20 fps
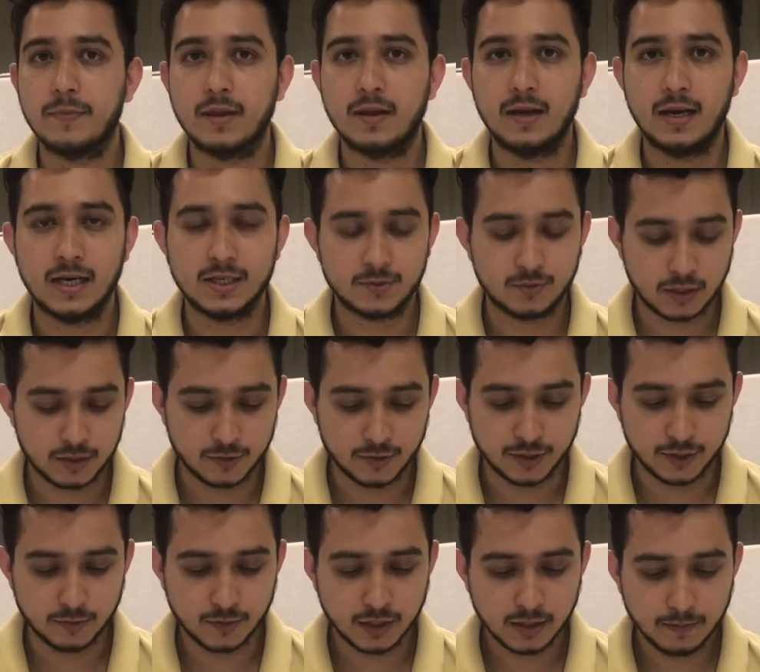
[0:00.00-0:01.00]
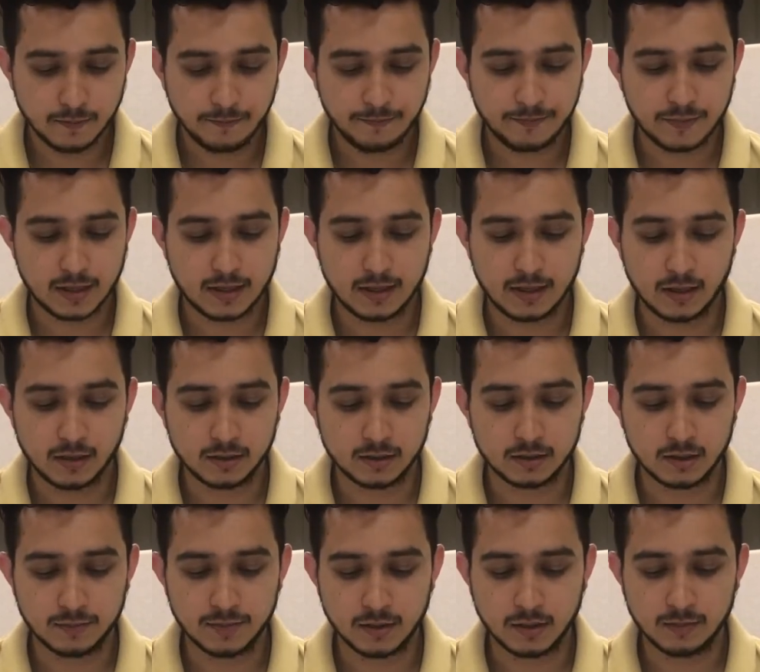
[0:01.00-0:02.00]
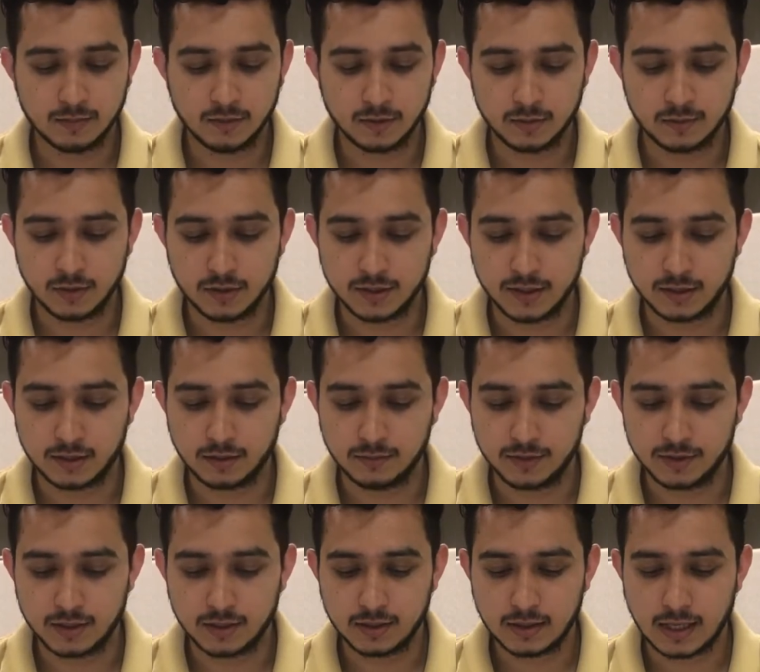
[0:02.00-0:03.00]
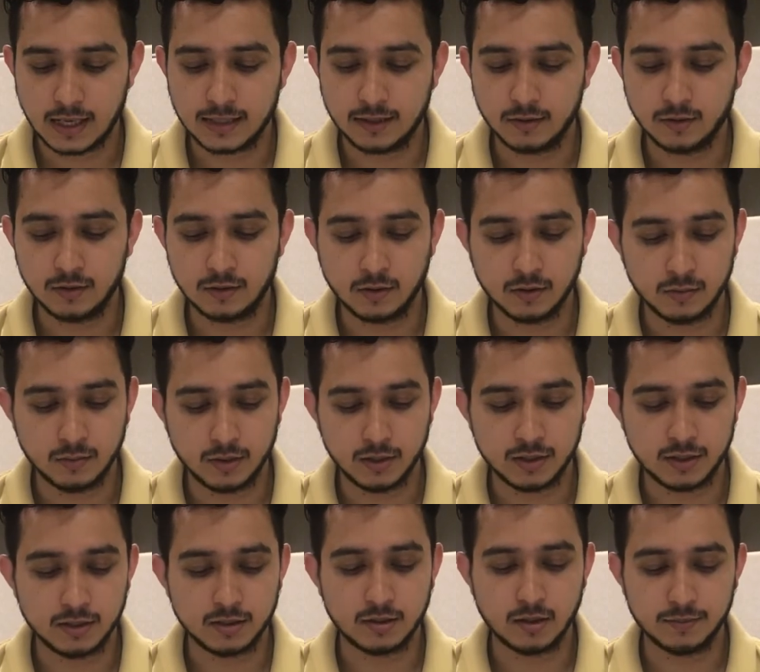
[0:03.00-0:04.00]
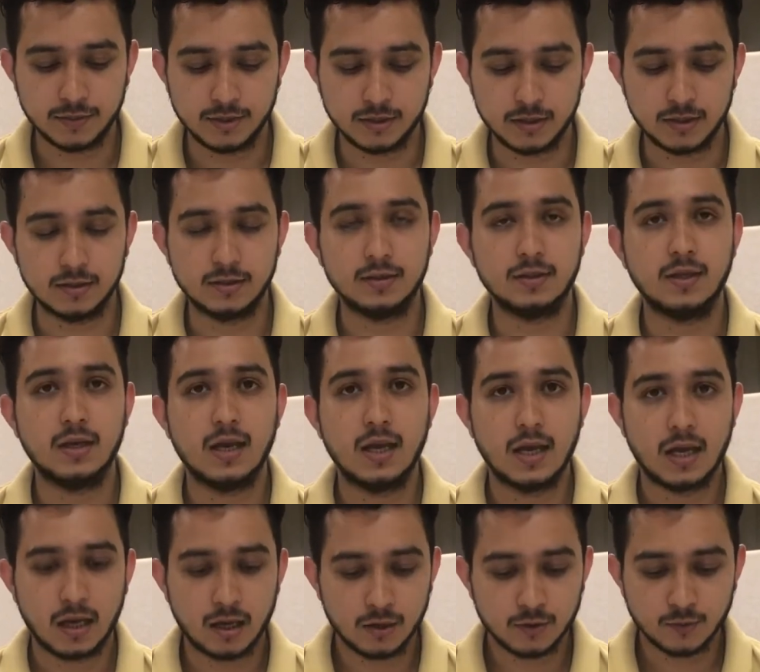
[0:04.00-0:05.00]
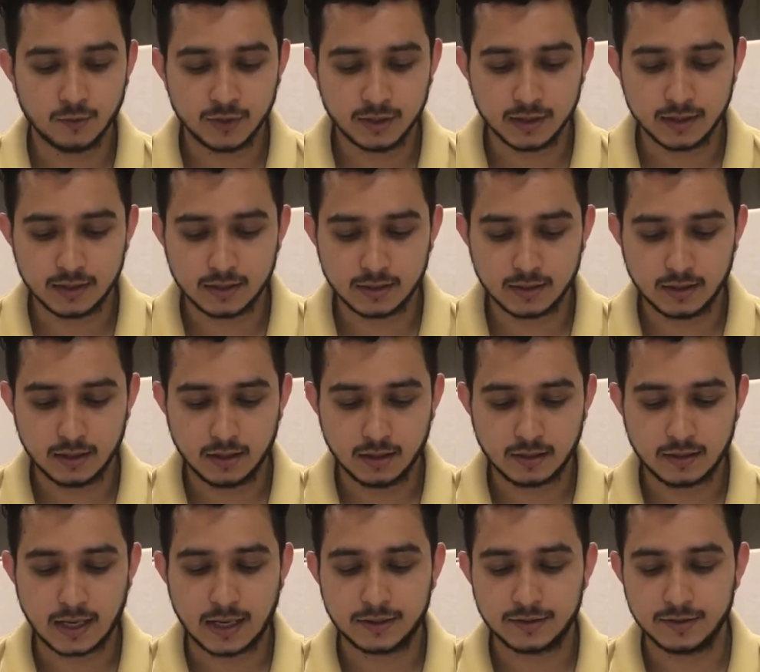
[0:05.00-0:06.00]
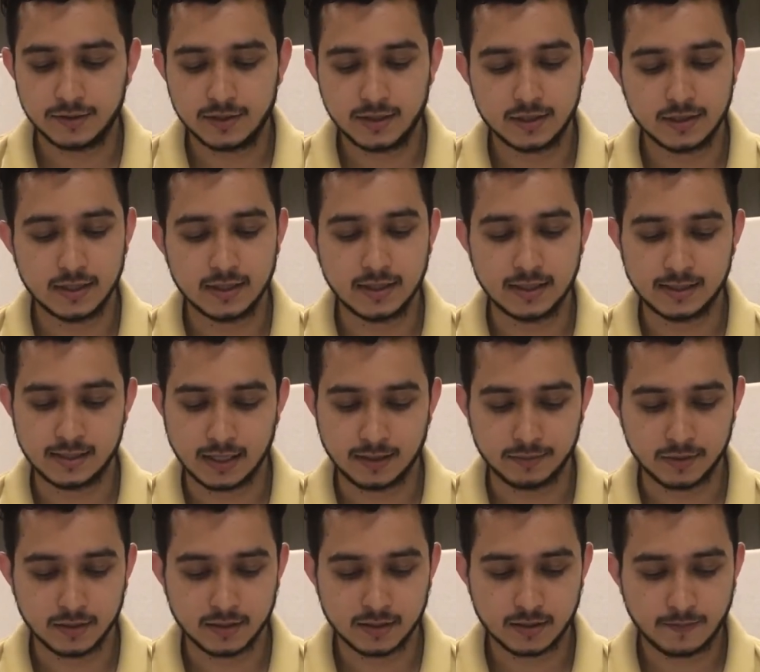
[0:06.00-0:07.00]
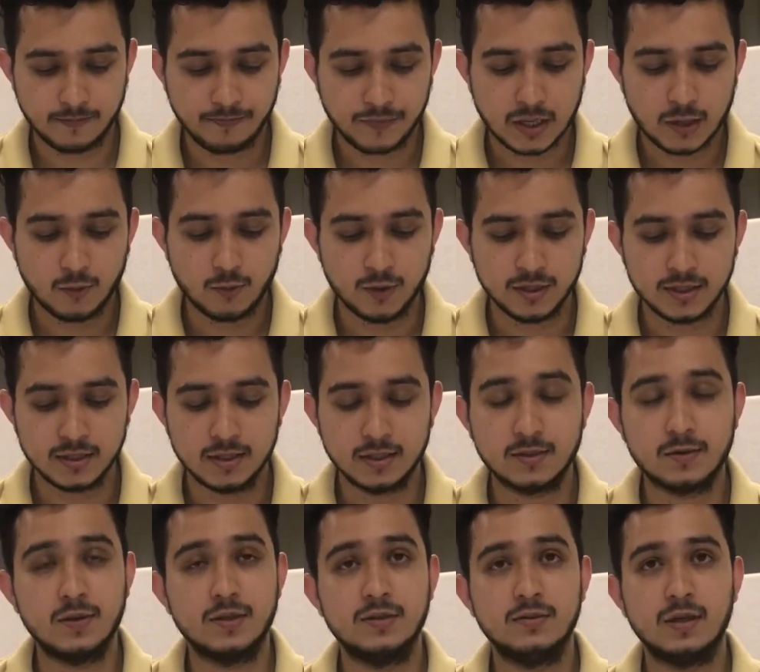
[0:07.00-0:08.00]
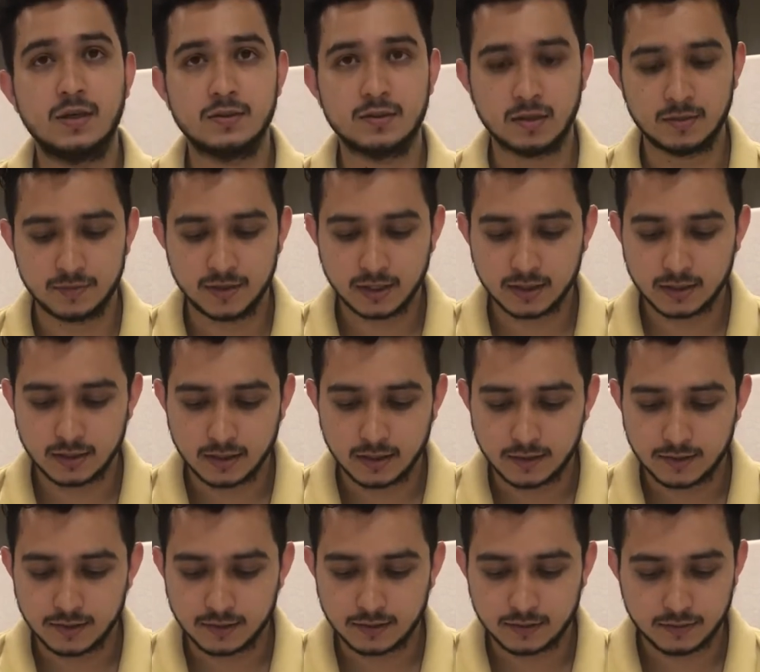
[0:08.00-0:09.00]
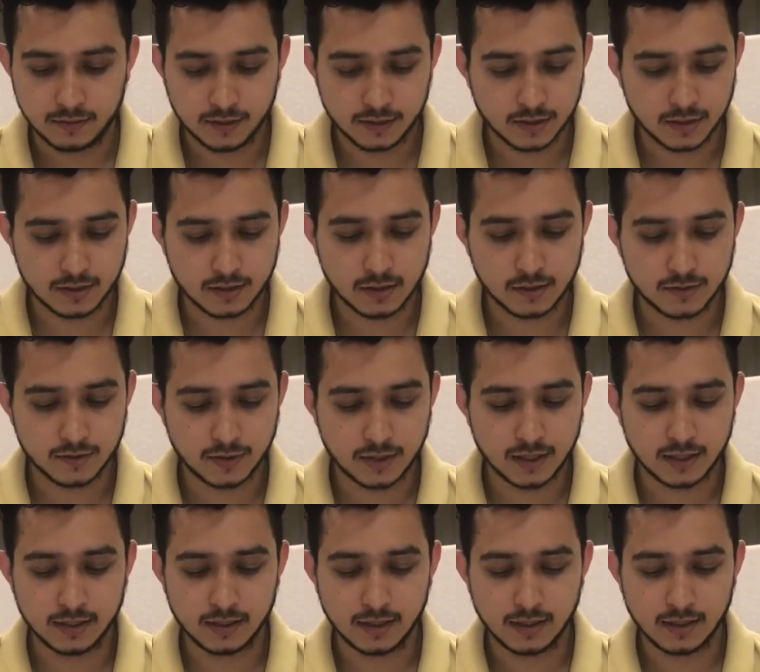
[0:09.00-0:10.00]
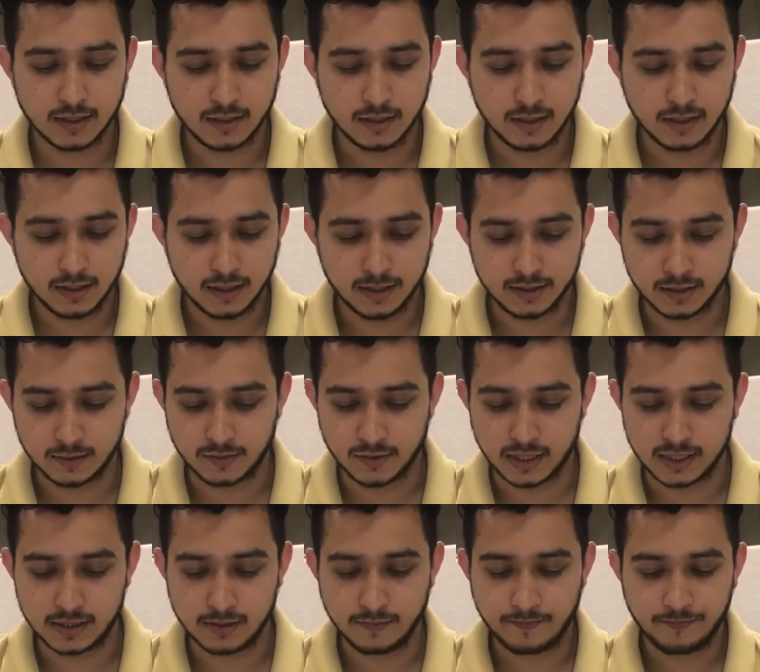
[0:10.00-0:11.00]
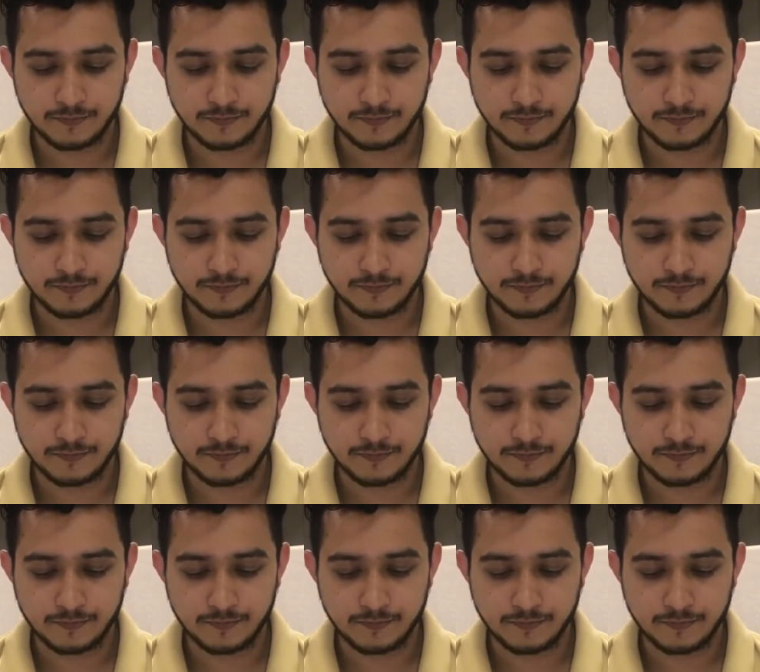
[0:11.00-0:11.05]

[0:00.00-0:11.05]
S121 on the topic of monopolistic competition and oligopolistic competition, along with its characteristics and examples, which is included in our subject, international trade and enterprise.